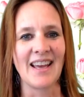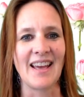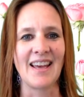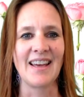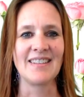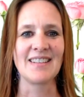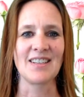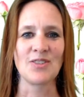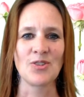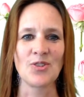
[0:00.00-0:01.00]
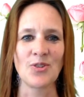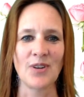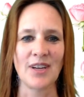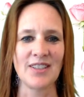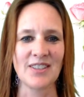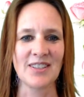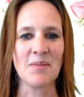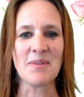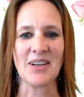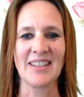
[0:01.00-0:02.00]
and enjoy your
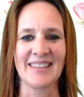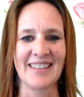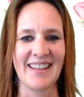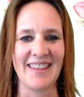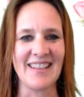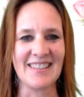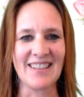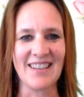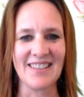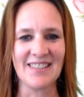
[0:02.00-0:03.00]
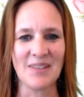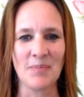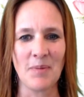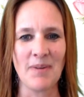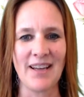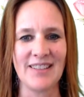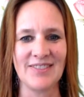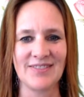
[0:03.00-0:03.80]
summer. Thanks, guys. Bye-bye.